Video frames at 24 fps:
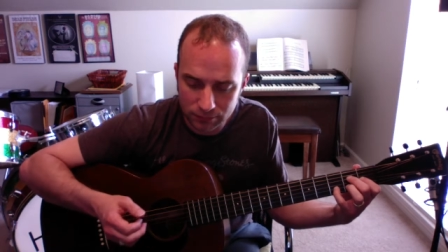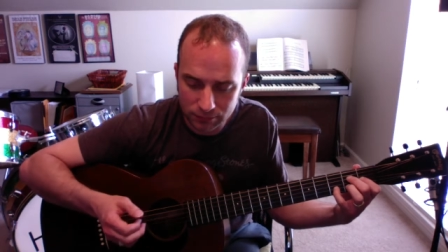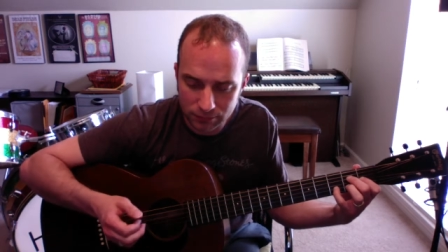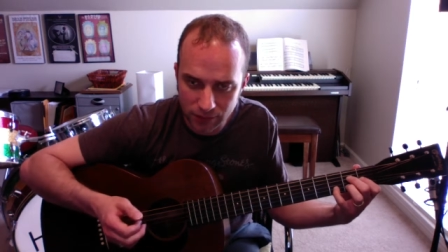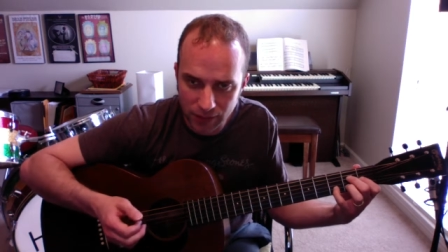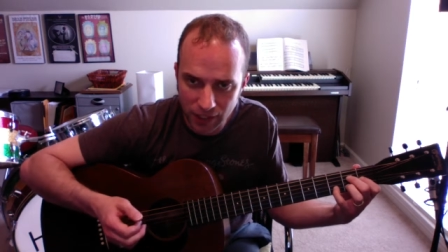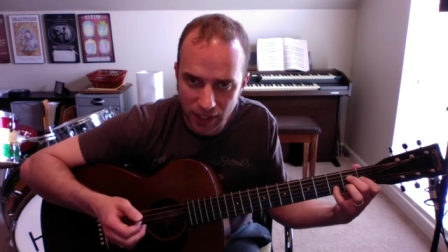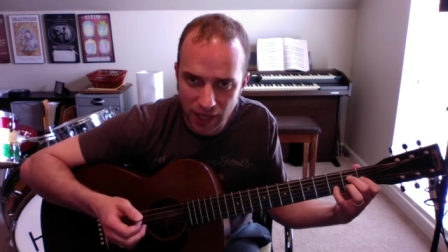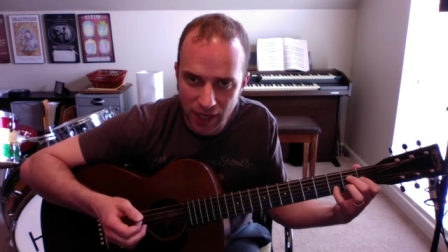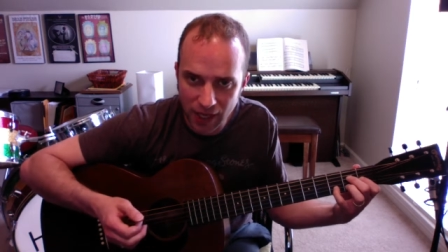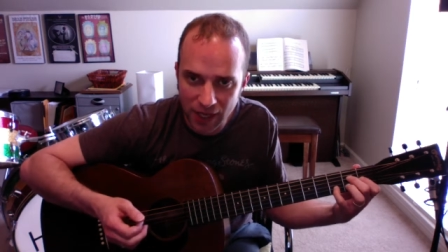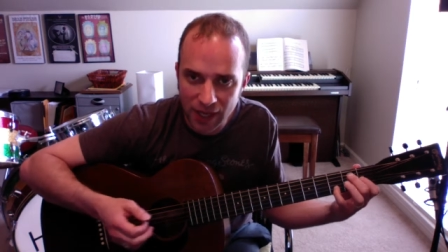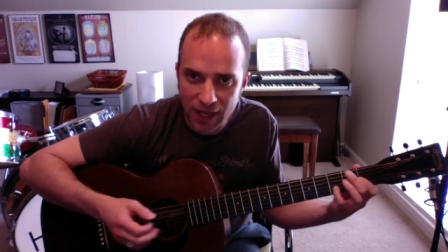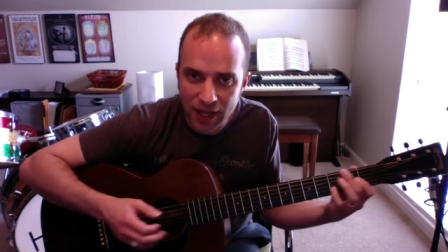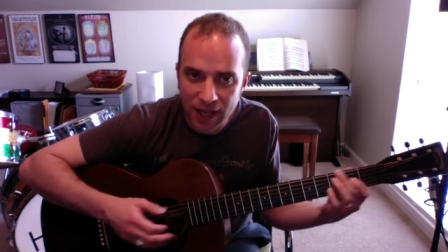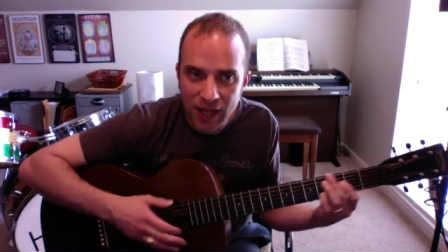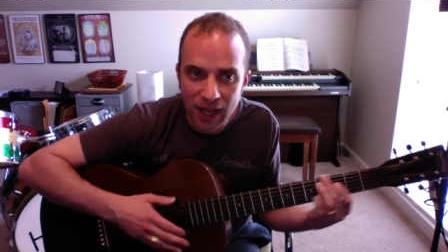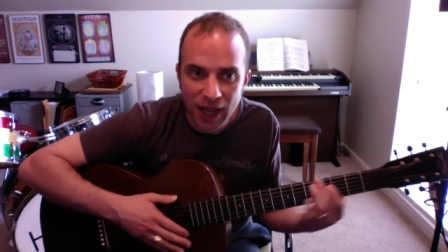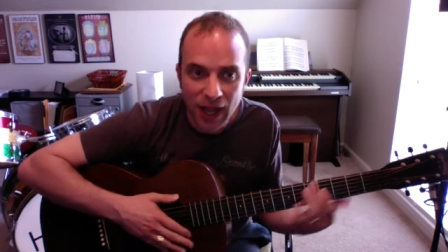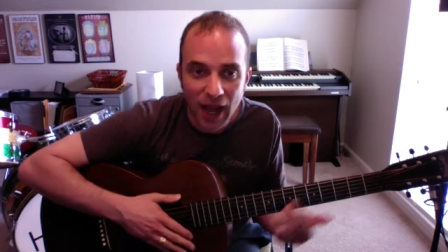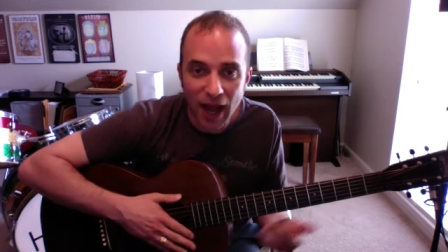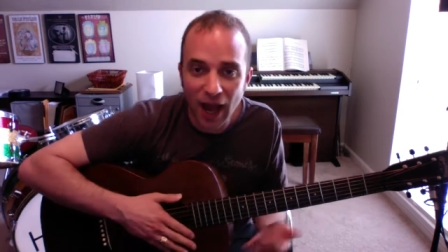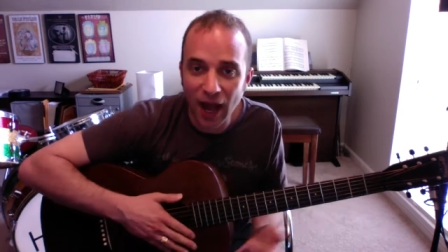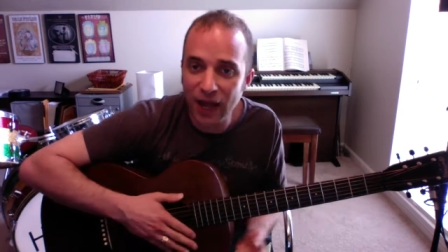Okay?
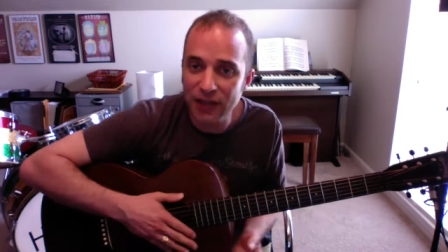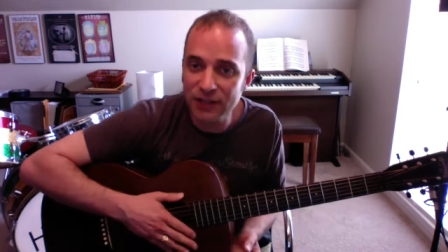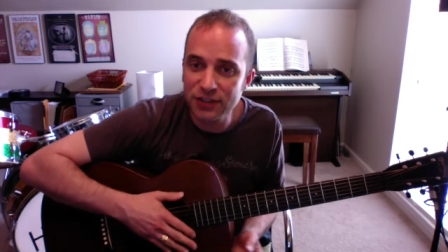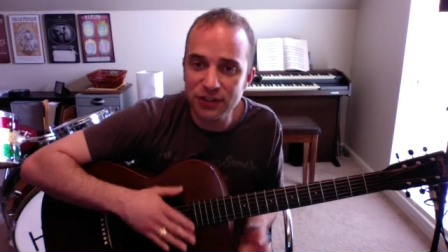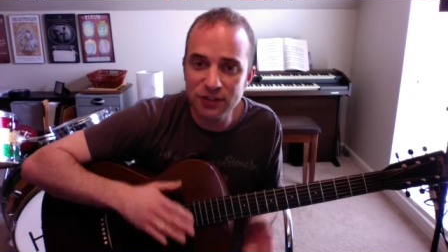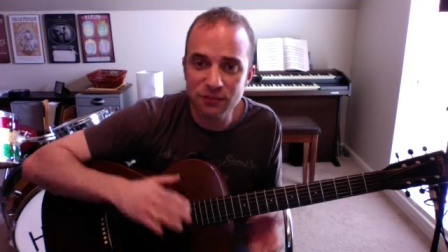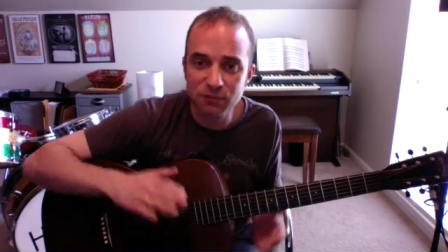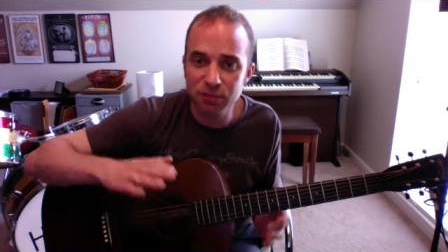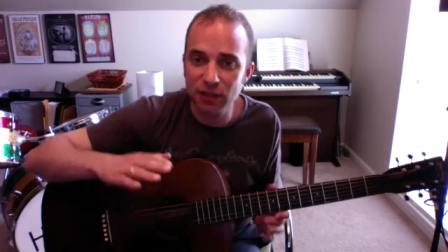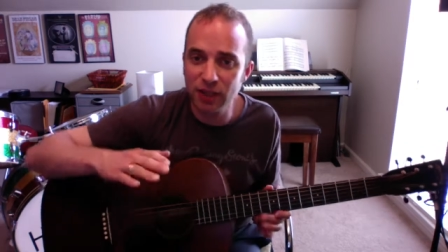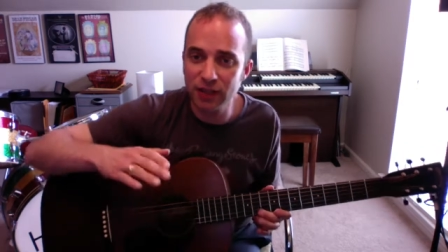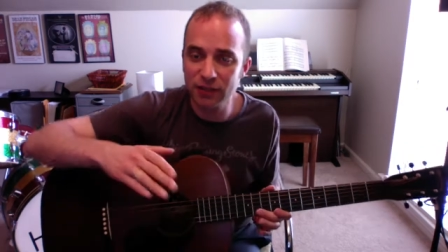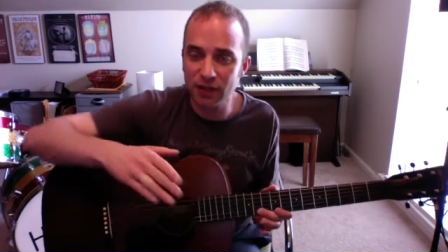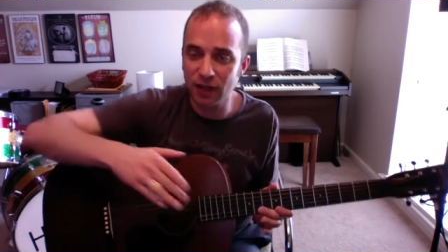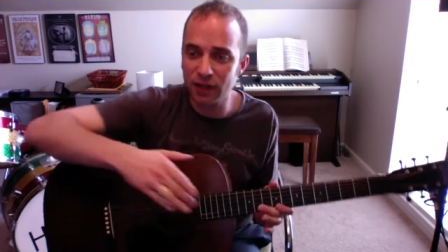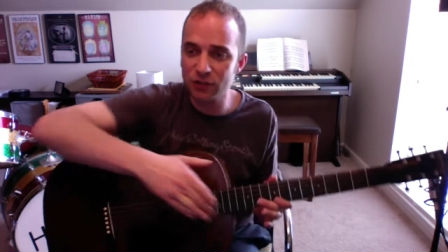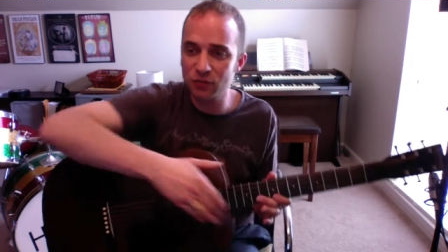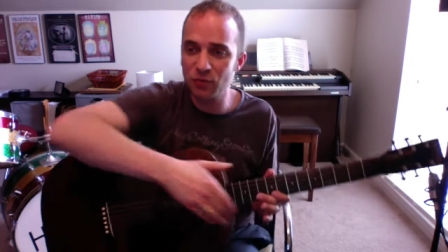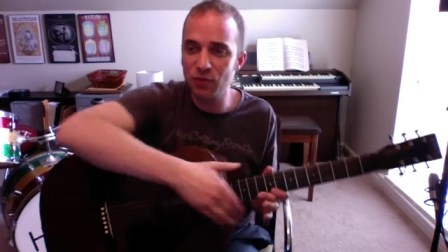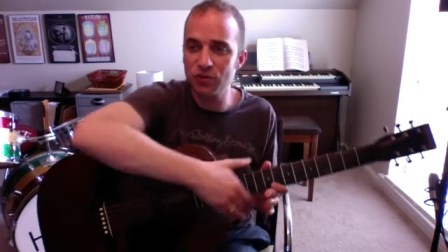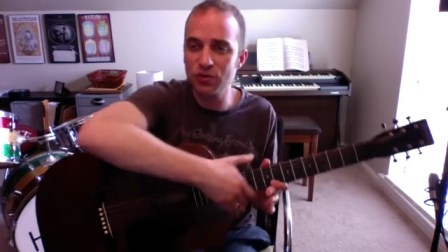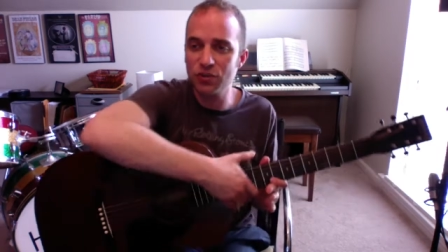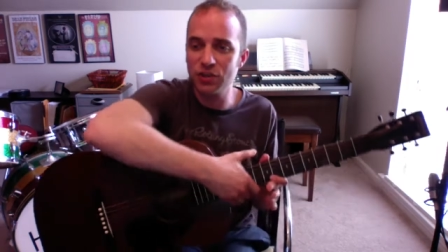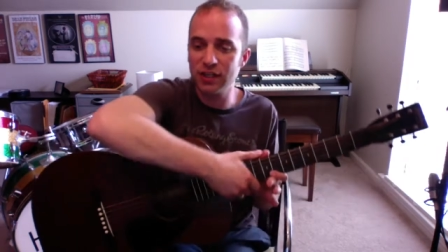I just
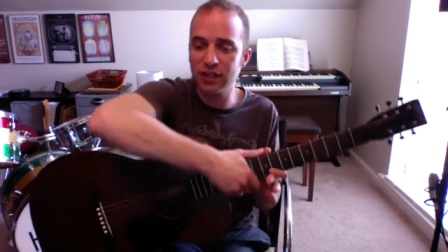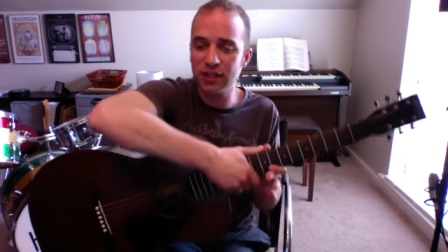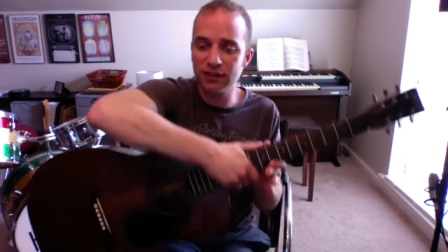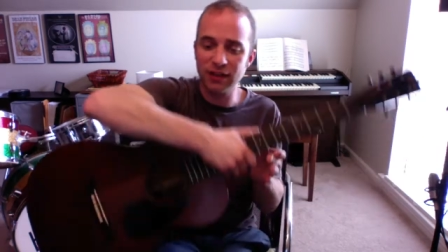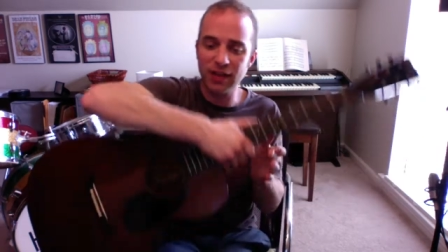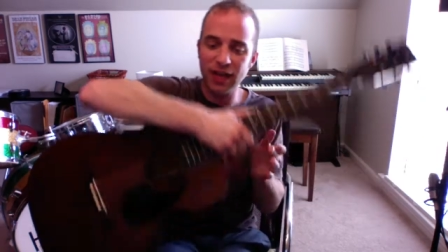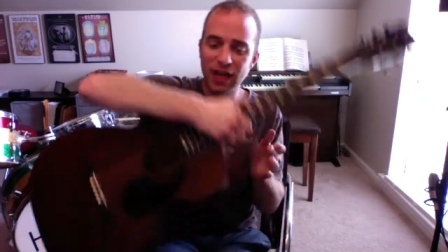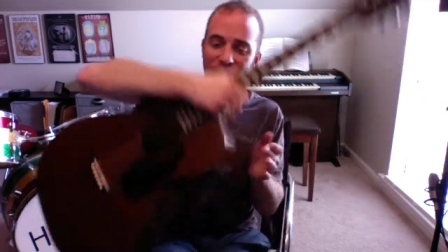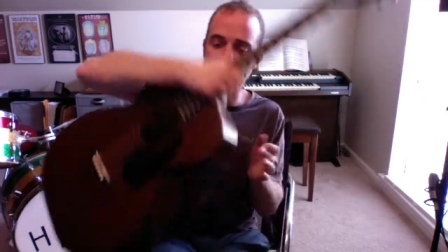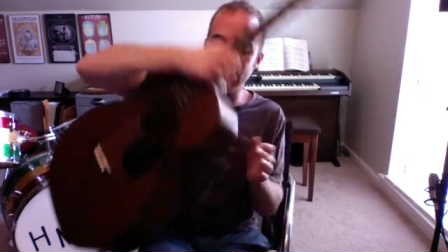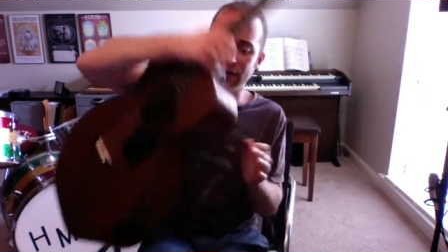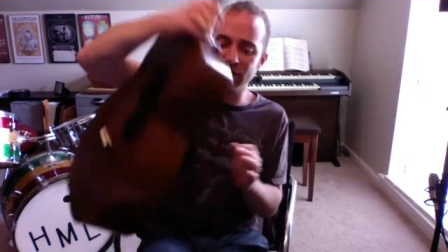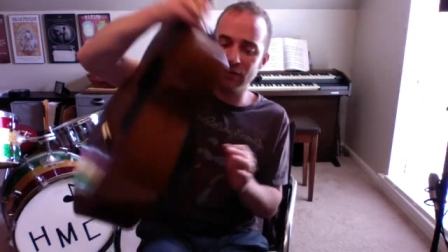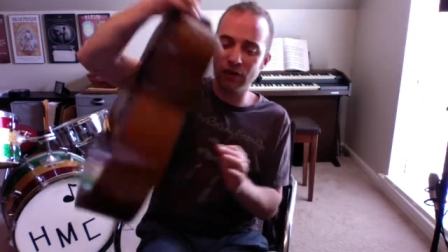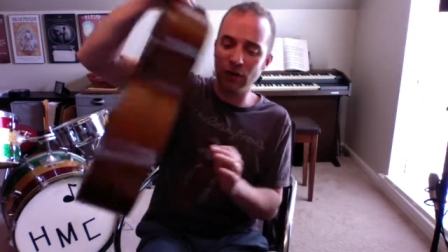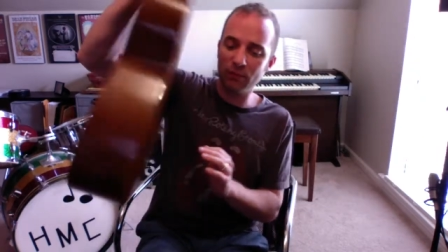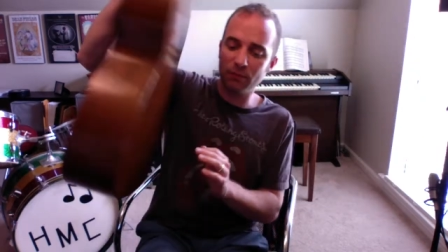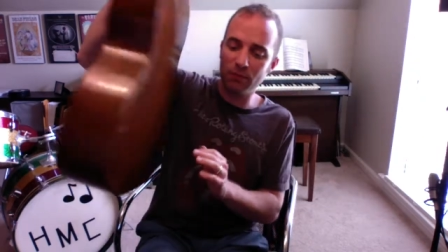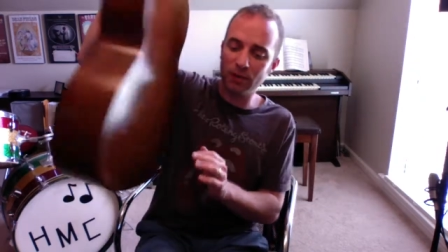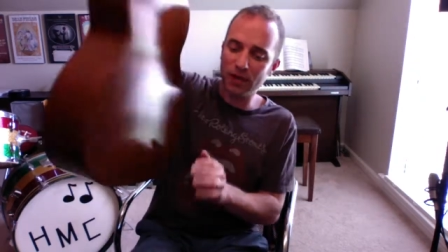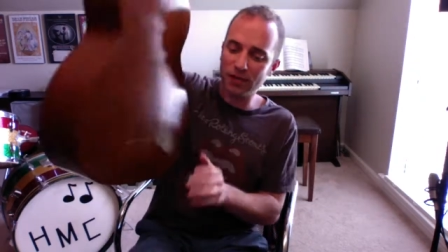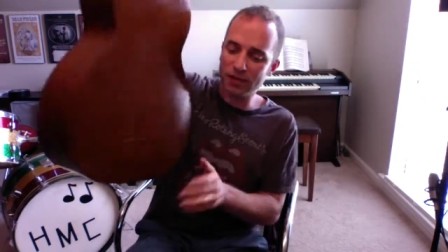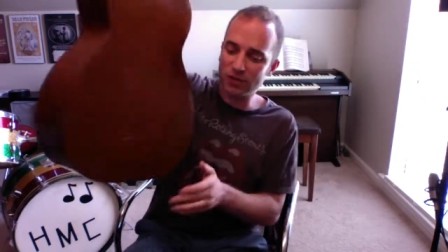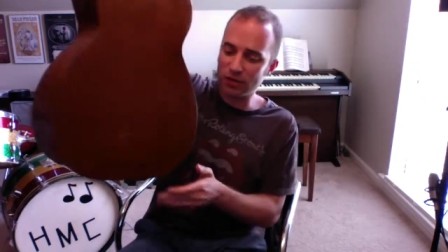want you to get the hang of the
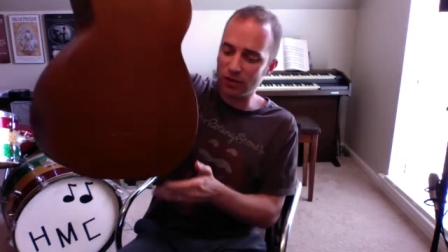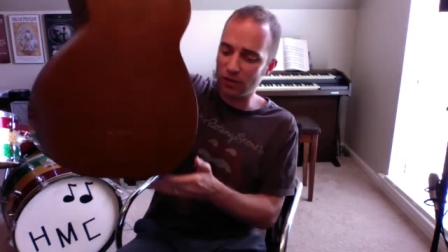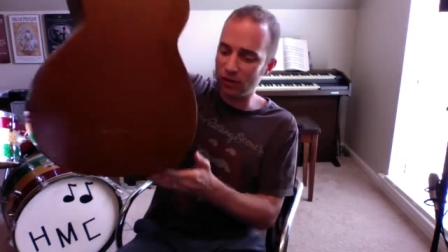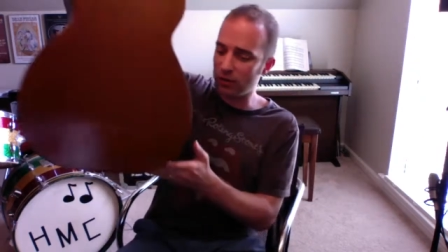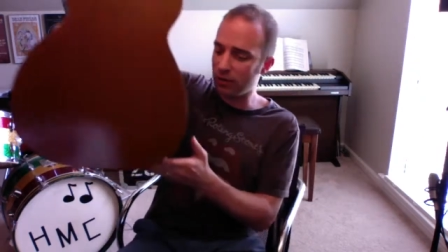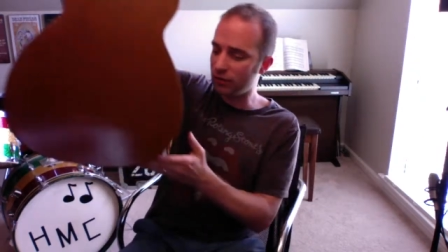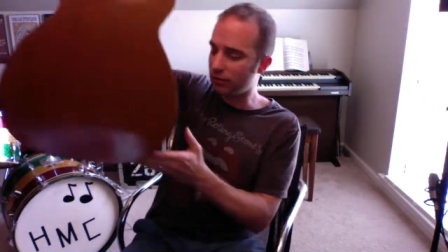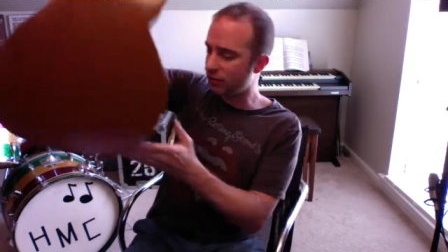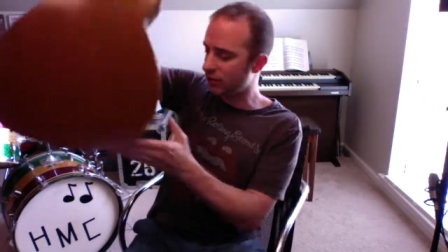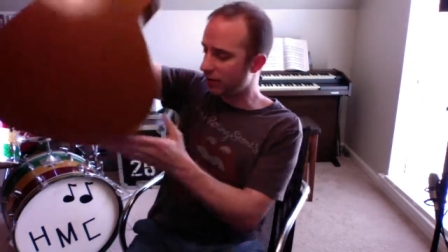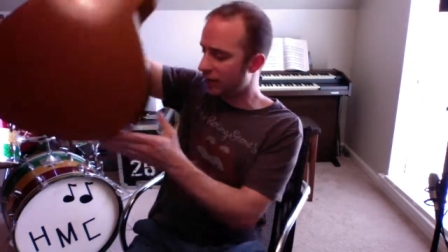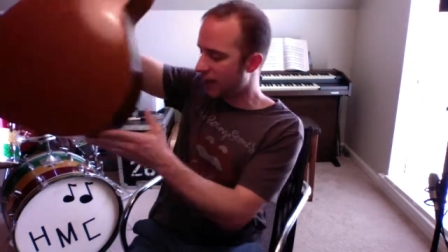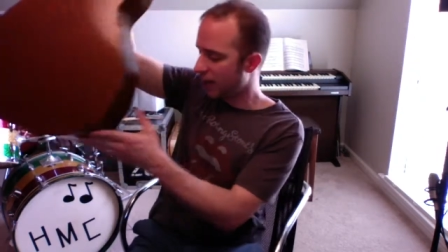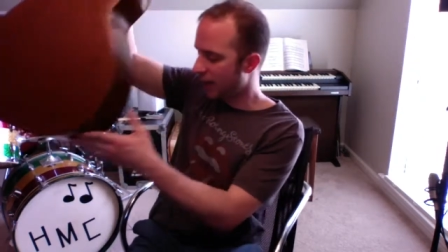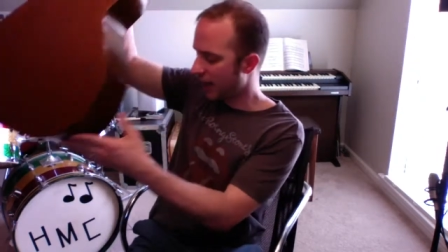arpeggios